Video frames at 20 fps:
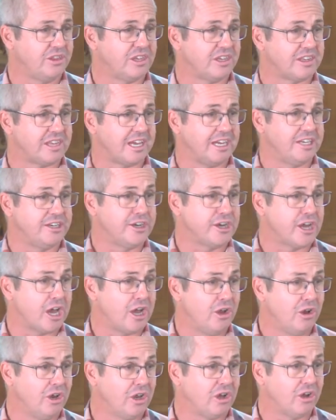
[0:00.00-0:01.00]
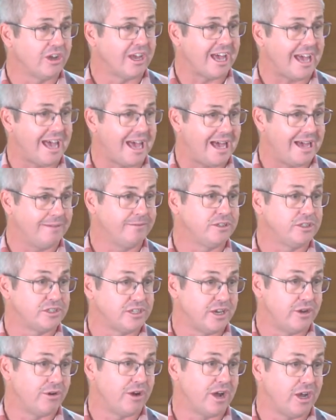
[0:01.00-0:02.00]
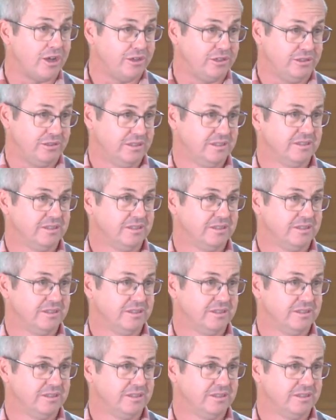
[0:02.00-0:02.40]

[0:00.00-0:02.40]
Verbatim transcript: that they no longer have as their own,